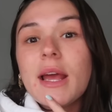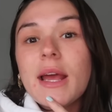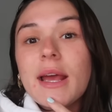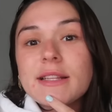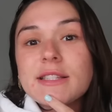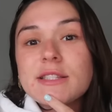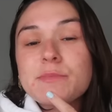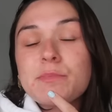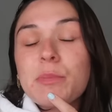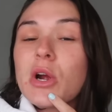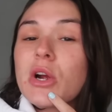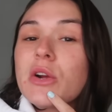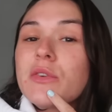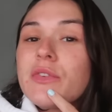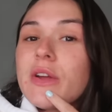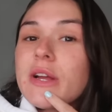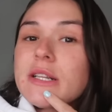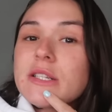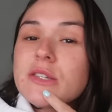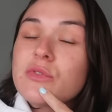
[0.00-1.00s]
it's
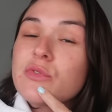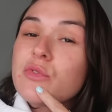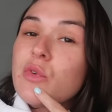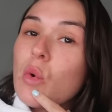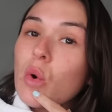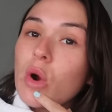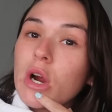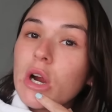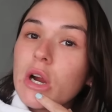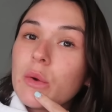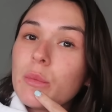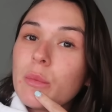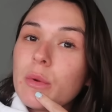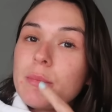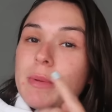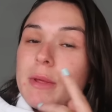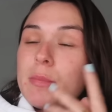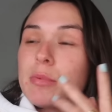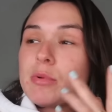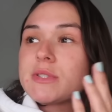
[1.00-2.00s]
perfect for when
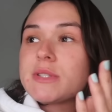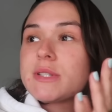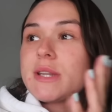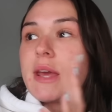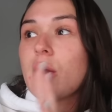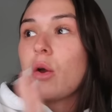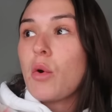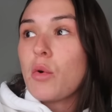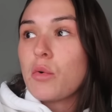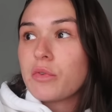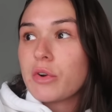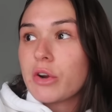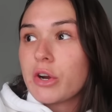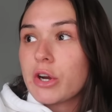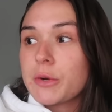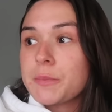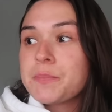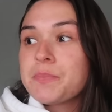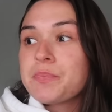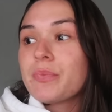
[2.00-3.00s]
people stay
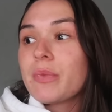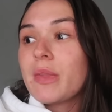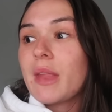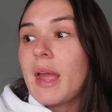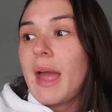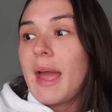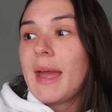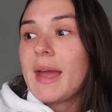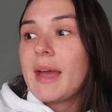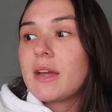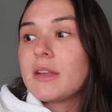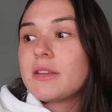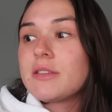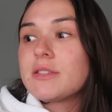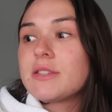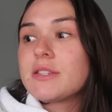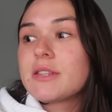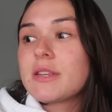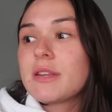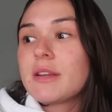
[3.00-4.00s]
over
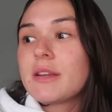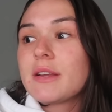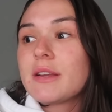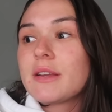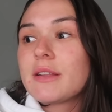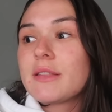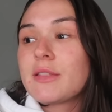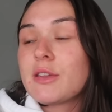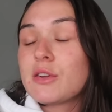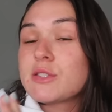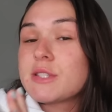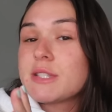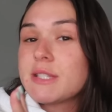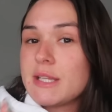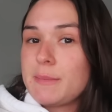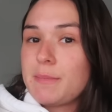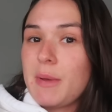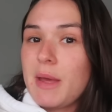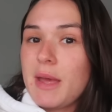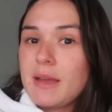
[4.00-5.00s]
and they're
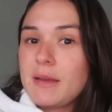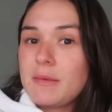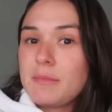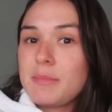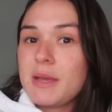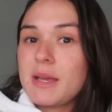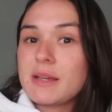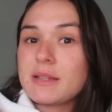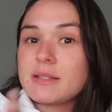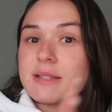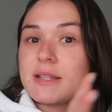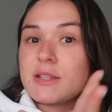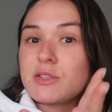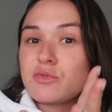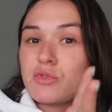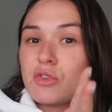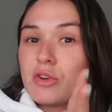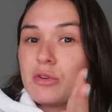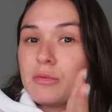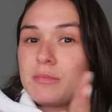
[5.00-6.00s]
sleeping, because
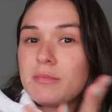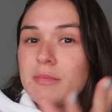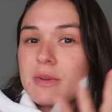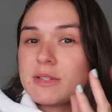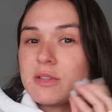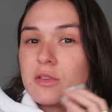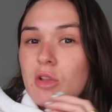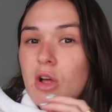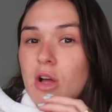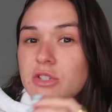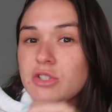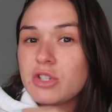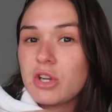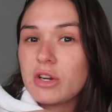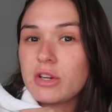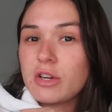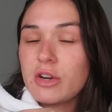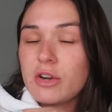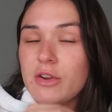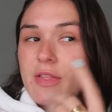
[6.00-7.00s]
this room is a lot
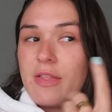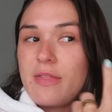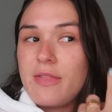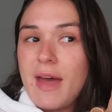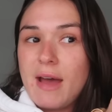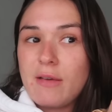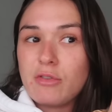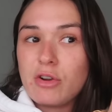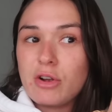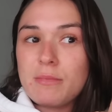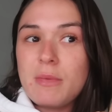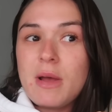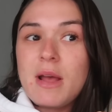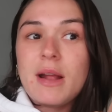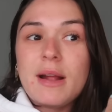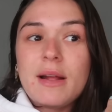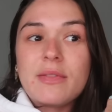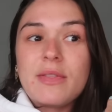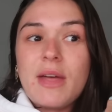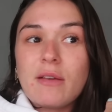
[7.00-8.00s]
darker than that room.
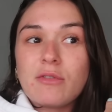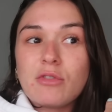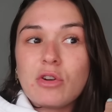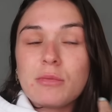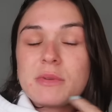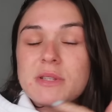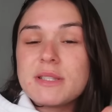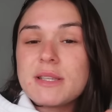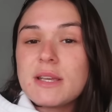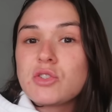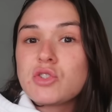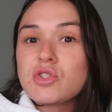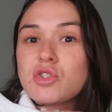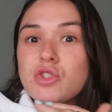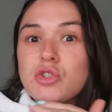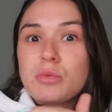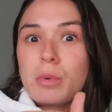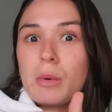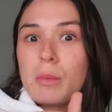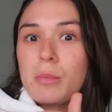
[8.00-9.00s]
That room is like
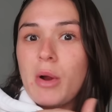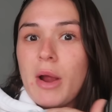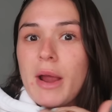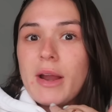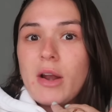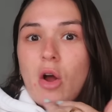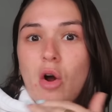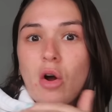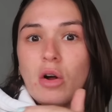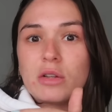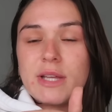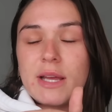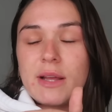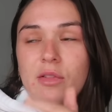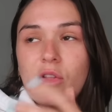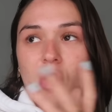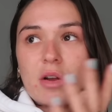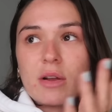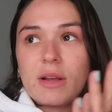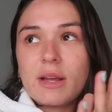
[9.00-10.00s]
super bright all day
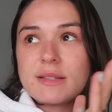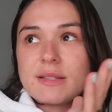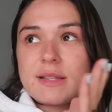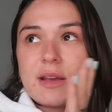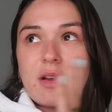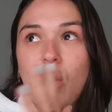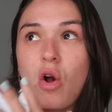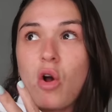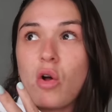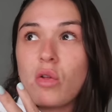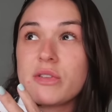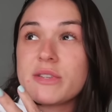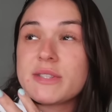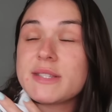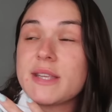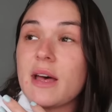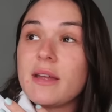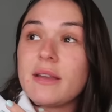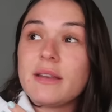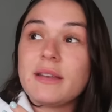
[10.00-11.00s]
long, gets like all the
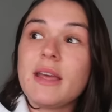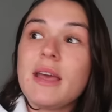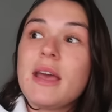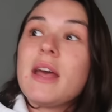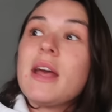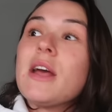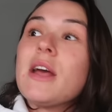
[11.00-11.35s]
sun.